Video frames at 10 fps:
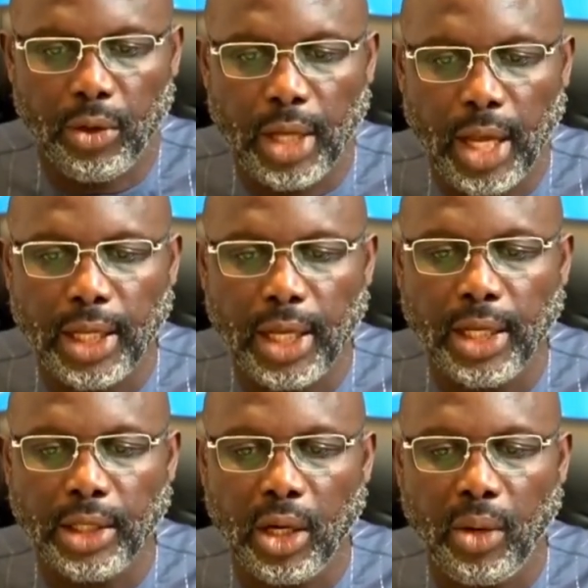United
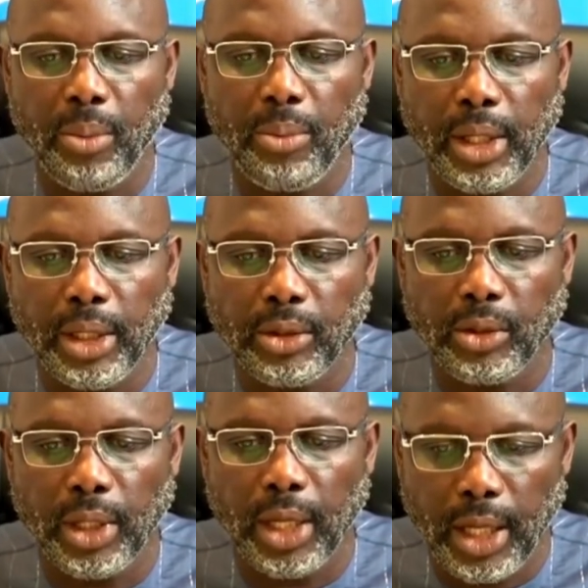Nations remains
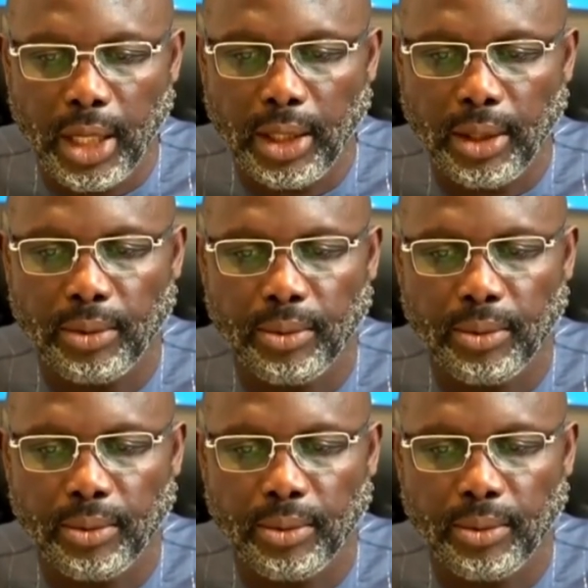today